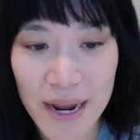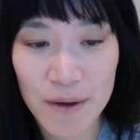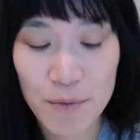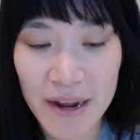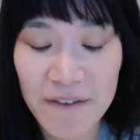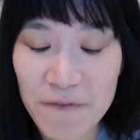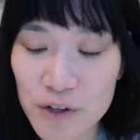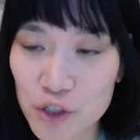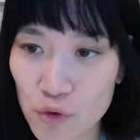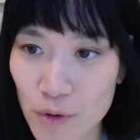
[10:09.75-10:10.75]
When I
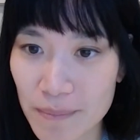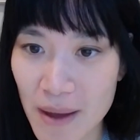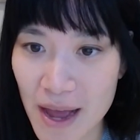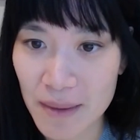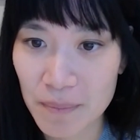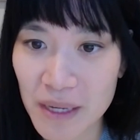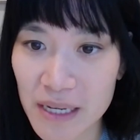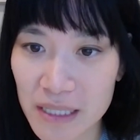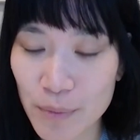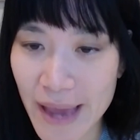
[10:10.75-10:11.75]
first joined Pipe,
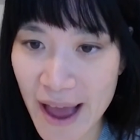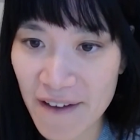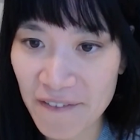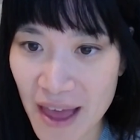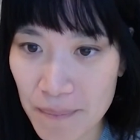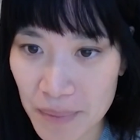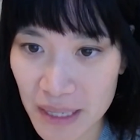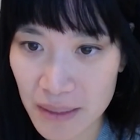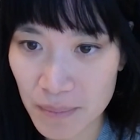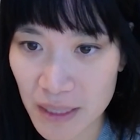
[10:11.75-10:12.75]
because we have that
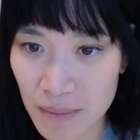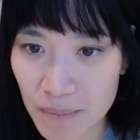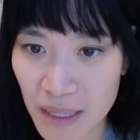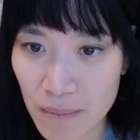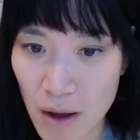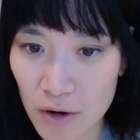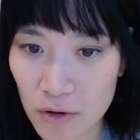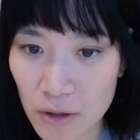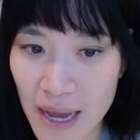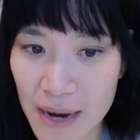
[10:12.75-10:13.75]
B2B2B
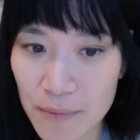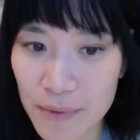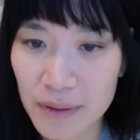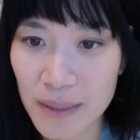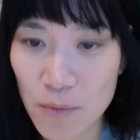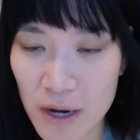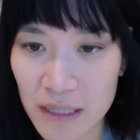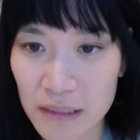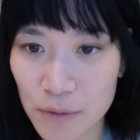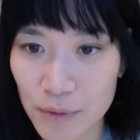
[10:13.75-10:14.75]
model, I really
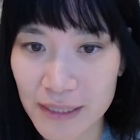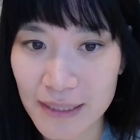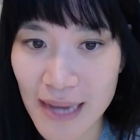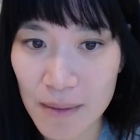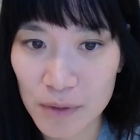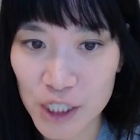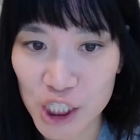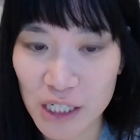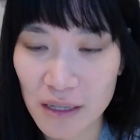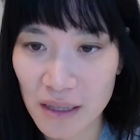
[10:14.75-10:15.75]
wanted to
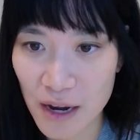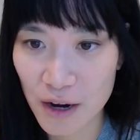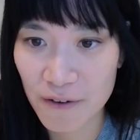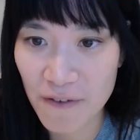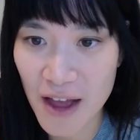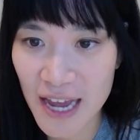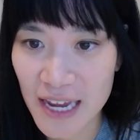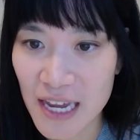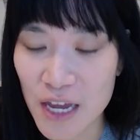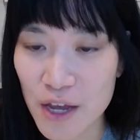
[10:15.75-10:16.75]
establish and clarify
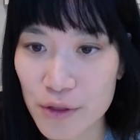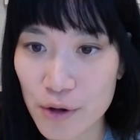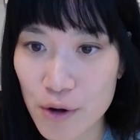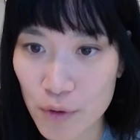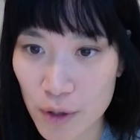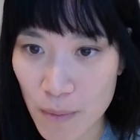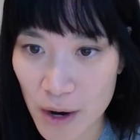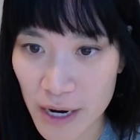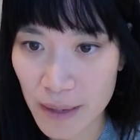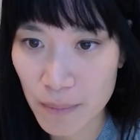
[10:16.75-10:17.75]
the go to
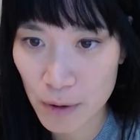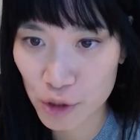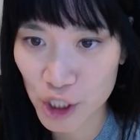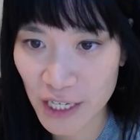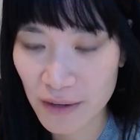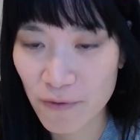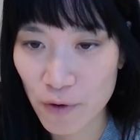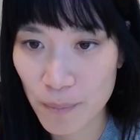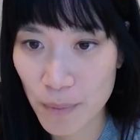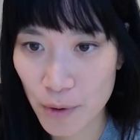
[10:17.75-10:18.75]
market motion
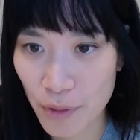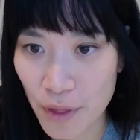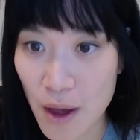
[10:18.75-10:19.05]
for both